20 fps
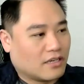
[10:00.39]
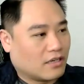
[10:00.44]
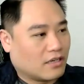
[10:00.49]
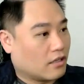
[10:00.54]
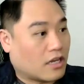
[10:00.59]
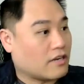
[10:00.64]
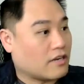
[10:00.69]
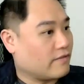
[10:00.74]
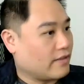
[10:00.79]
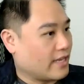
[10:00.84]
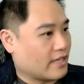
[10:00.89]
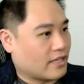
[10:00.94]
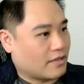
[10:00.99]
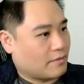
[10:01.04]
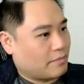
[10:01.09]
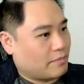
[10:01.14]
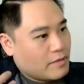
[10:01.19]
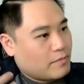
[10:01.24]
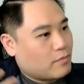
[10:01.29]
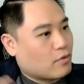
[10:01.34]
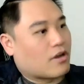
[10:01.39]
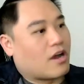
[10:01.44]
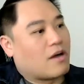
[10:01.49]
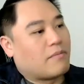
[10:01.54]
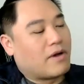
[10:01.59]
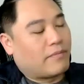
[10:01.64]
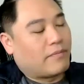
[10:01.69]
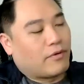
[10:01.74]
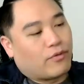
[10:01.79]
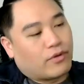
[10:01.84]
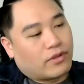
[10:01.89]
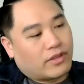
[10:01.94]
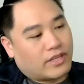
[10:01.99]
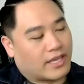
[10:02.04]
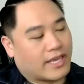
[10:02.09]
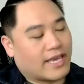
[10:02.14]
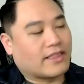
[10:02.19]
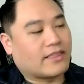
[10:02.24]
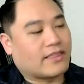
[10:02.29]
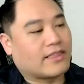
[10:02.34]
like people come up and
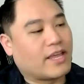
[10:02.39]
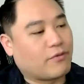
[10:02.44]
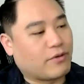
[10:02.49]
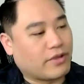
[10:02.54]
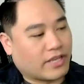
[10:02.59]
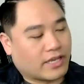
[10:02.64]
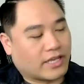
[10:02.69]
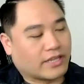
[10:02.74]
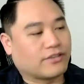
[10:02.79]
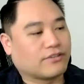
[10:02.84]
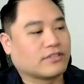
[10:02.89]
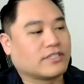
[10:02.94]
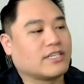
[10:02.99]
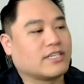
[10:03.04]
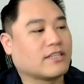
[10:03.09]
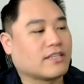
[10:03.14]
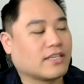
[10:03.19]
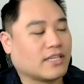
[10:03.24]
they really cut their teeth.